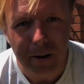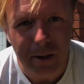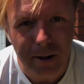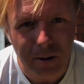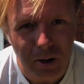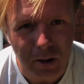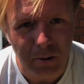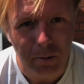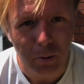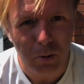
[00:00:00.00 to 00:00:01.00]
to the nearest
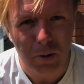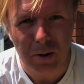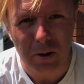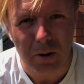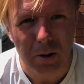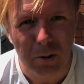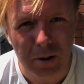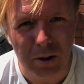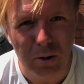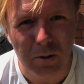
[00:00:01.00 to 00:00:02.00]
100, we're no longer going to look
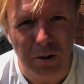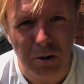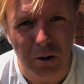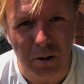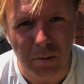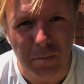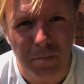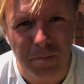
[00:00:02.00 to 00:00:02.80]
in the units column.